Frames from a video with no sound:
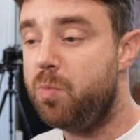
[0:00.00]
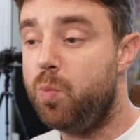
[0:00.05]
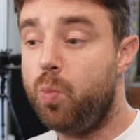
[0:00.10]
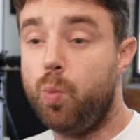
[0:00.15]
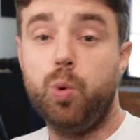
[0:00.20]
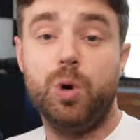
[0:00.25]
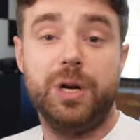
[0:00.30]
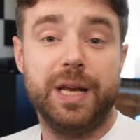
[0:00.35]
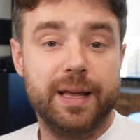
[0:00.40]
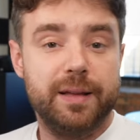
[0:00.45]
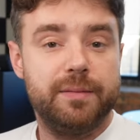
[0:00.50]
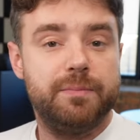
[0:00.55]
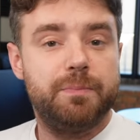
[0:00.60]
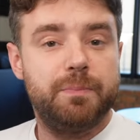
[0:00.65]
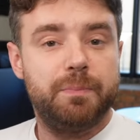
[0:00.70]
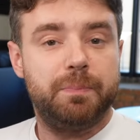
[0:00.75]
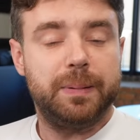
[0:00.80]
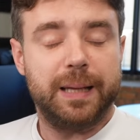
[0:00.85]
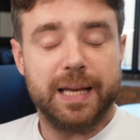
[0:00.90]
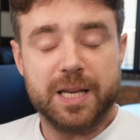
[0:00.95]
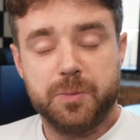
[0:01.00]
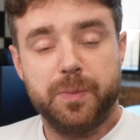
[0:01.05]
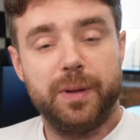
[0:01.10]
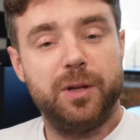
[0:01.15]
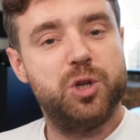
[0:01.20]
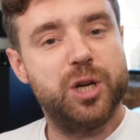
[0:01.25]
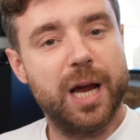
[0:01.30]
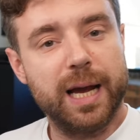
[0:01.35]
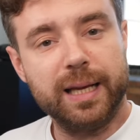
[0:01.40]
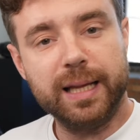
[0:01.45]
Would it please
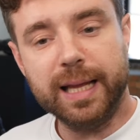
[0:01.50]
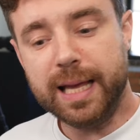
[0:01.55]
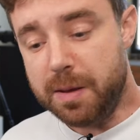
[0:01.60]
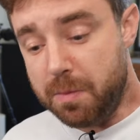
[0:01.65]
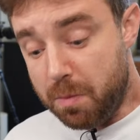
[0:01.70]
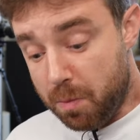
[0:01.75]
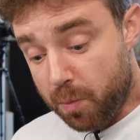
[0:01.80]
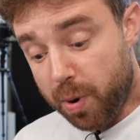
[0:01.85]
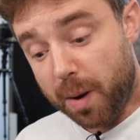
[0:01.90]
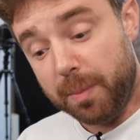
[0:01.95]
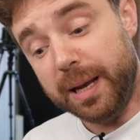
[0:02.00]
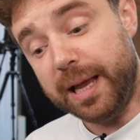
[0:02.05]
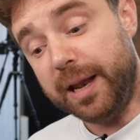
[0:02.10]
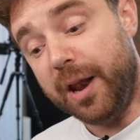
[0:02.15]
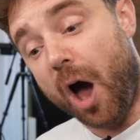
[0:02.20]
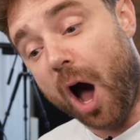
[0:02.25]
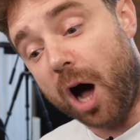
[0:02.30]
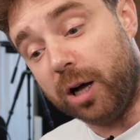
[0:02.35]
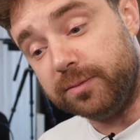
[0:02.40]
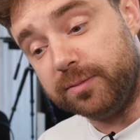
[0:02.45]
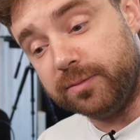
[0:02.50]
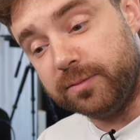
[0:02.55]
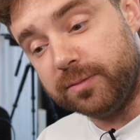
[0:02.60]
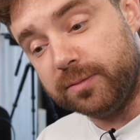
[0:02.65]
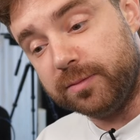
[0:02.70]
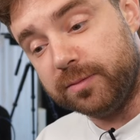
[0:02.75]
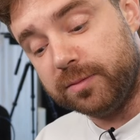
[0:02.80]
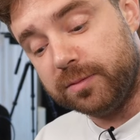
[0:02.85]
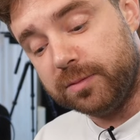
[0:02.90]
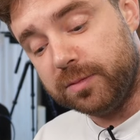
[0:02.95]
Bill Shankly? Probably not.
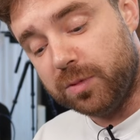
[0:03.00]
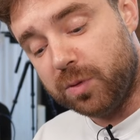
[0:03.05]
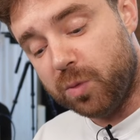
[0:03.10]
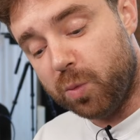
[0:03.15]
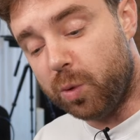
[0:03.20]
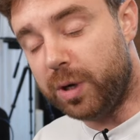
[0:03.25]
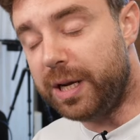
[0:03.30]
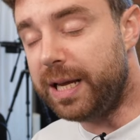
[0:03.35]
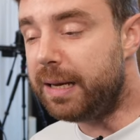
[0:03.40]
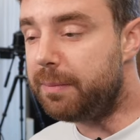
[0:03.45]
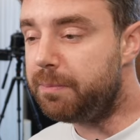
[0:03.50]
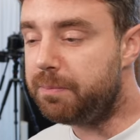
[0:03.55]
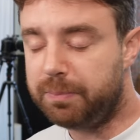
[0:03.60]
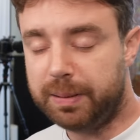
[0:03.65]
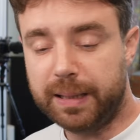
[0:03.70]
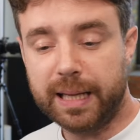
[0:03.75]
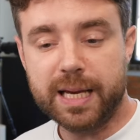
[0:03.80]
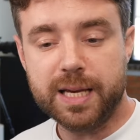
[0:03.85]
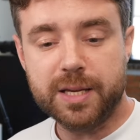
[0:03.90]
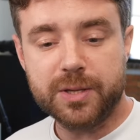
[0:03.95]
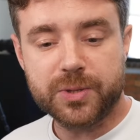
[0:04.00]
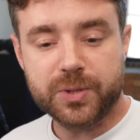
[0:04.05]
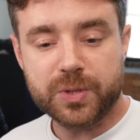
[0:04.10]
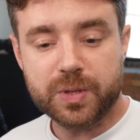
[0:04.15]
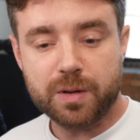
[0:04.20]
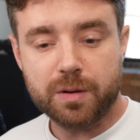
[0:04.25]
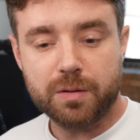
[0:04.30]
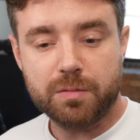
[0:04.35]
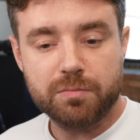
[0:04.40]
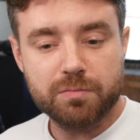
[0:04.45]
Would it
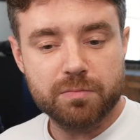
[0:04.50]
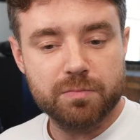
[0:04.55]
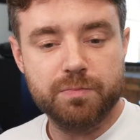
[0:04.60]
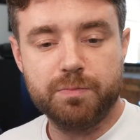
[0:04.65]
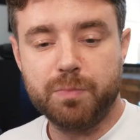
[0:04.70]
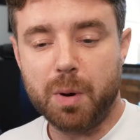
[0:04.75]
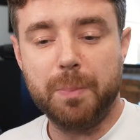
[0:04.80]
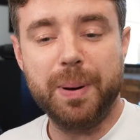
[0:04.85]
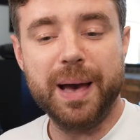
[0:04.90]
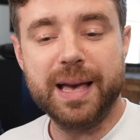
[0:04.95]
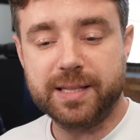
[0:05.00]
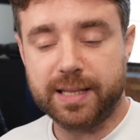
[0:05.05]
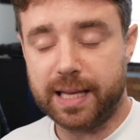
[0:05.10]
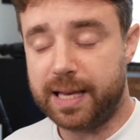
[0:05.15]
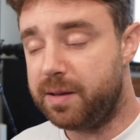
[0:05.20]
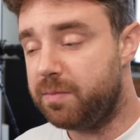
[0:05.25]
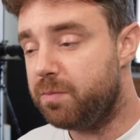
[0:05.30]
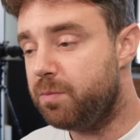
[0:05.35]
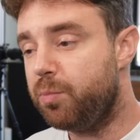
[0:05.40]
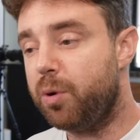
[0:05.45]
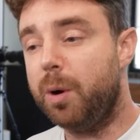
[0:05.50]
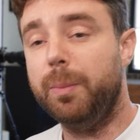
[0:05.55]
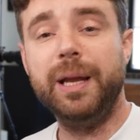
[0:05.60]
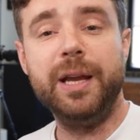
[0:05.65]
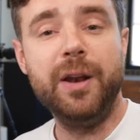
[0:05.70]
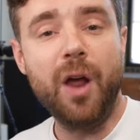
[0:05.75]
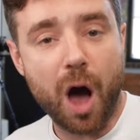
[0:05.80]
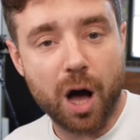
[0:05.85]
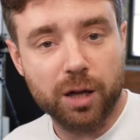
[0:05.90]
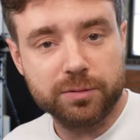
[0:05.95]
please Bob Paisley?
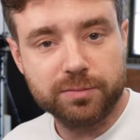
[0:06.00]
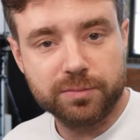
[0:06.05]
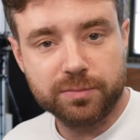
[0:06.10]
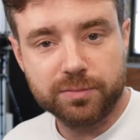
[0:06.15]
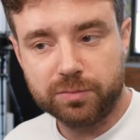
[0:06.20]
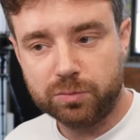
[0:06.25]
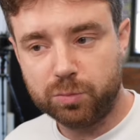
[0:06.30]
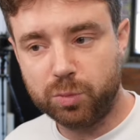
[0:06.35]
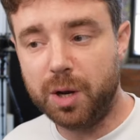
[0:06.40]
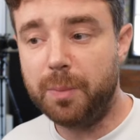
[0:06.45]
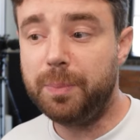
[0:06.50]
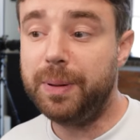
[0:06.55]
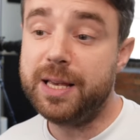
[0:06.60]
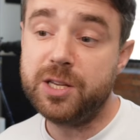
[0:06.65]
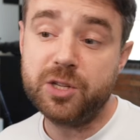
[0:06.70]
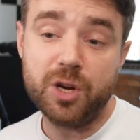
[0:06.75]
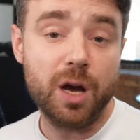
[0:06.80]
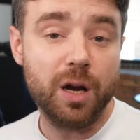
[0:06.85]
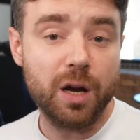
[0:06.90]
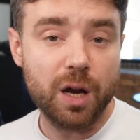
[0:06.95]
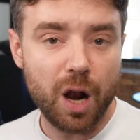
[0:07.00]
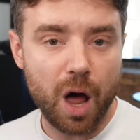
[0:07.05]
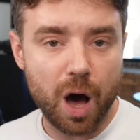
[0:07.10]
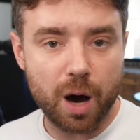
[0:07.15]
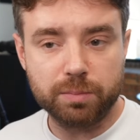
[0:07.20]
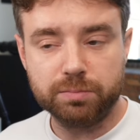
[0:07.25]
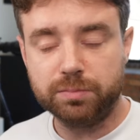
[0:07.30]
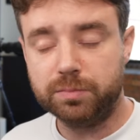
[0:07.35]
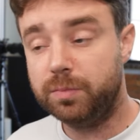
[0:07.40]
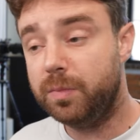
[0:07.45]
Probably not. Would it please Jurgen
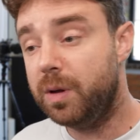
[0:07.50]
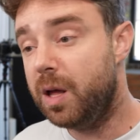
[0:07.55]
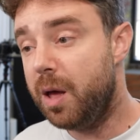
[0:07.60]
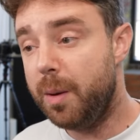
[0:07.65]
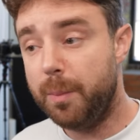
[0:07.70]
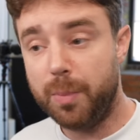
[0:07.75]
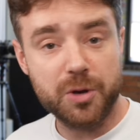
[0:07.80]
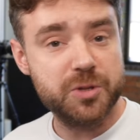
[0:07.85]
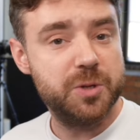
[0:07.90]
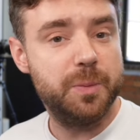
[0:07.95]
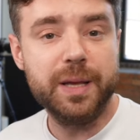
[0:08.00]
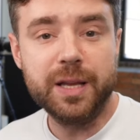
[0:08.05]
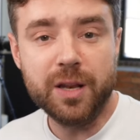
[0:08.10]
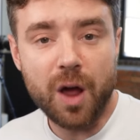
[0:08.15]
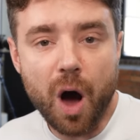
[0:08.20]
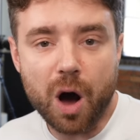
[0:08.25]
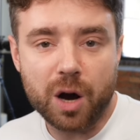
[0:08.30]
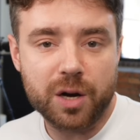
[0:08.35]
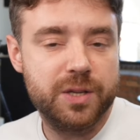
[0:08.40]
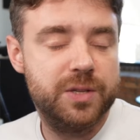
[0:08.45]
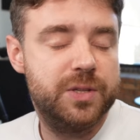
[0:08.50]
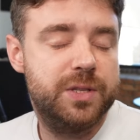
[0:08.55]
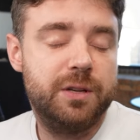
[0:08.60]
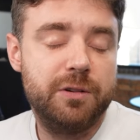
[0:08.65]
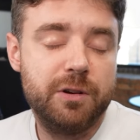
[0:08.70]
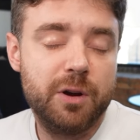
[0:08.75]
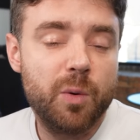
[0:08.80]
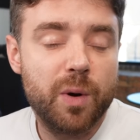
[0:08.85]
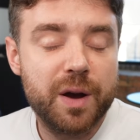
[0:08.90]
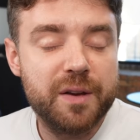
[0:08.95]
Klopp? Possibly not,
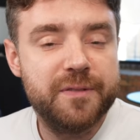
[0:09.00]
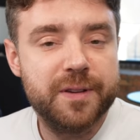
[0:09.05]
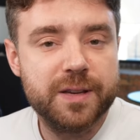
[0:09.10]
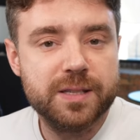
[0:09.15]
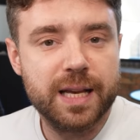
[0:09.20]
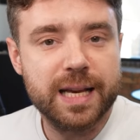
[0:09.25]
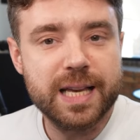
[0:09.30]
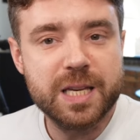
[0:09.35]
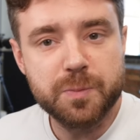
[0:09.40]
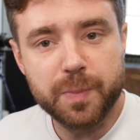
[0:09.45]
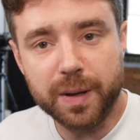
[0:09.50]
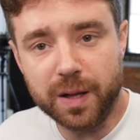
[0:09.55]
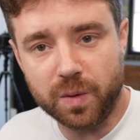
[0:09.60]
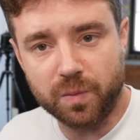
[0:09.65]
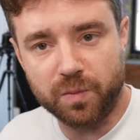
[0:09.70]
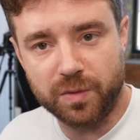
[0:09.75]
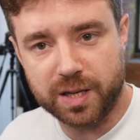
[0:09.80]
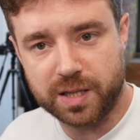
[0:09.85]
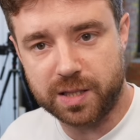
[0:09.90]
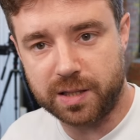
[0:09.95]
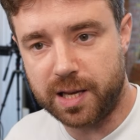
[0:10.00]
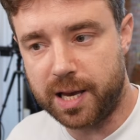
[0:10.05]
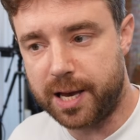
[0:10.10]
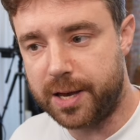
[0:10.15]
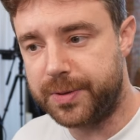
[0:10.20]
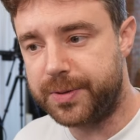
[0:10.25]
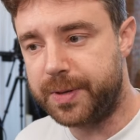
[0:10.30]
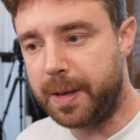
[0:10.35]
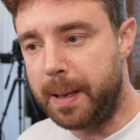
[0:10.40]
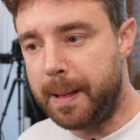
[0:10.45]
considering what he feels like he's built in recent
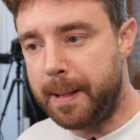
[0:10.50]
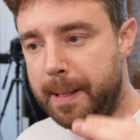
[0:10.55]
years.